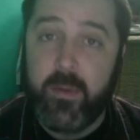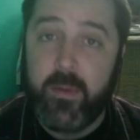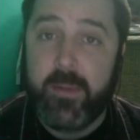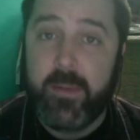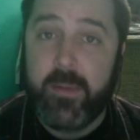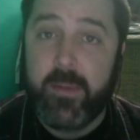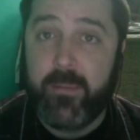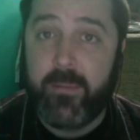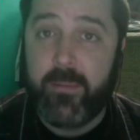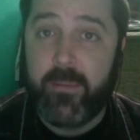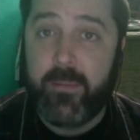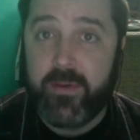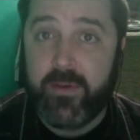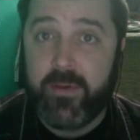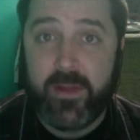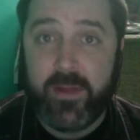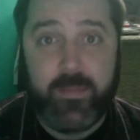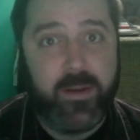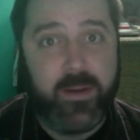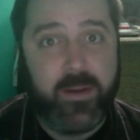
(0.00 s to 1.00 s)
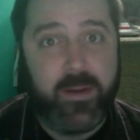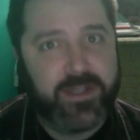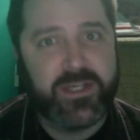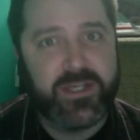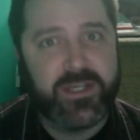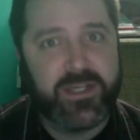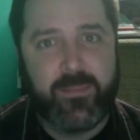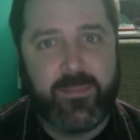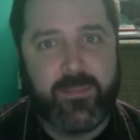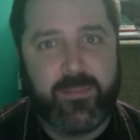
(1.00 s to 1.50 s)
not personally, but I bet she
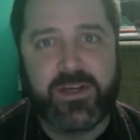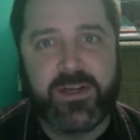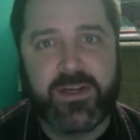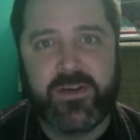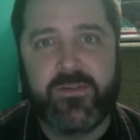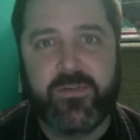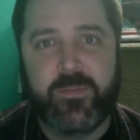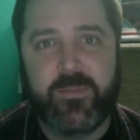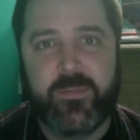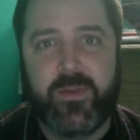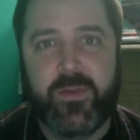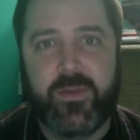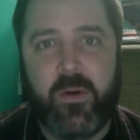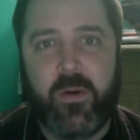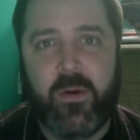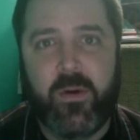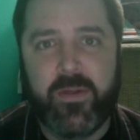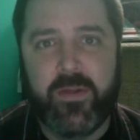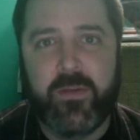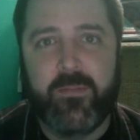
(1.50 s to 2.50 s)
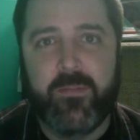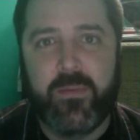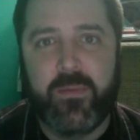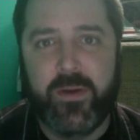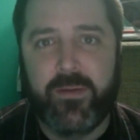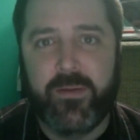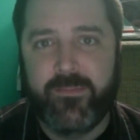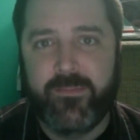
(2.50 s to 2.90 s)
had a picture of him on the wall at some point.